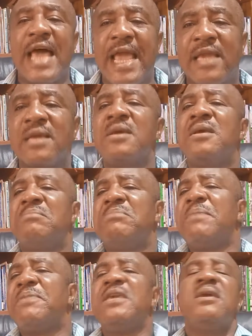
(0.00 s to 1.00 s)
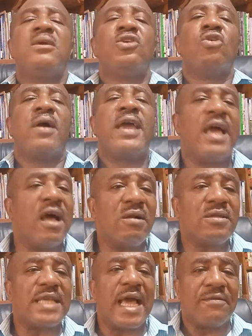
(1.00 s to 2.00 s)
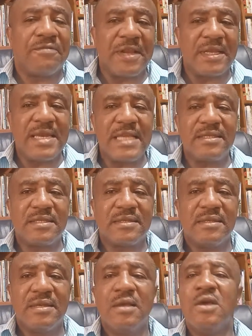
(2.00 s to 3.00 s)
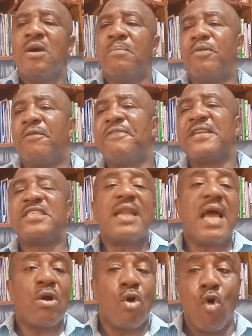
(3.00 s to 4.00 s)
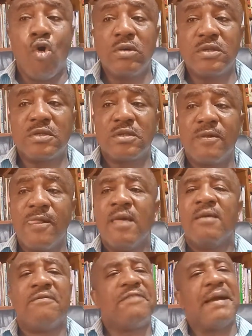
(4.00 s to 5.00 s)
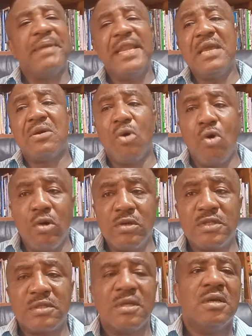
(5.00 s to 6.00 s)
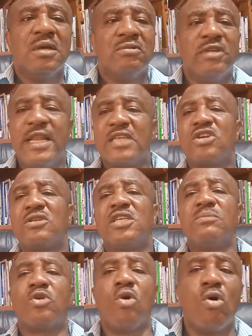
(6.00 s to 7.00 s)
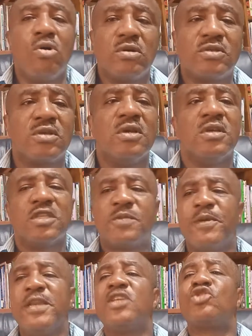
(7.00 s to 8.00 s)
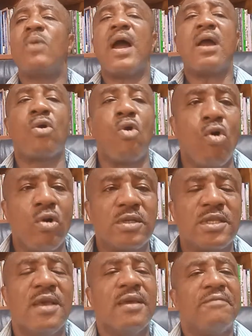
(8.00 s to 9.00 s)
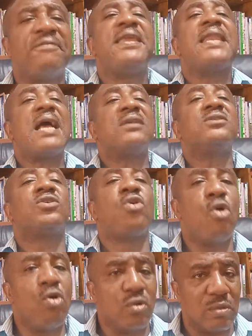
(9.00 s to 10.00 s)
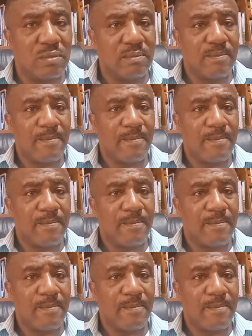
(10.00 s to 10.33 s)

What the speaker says: like maybe your health and fitness, professional goals, family goals, relationship goals, spiritual goals, finance goal.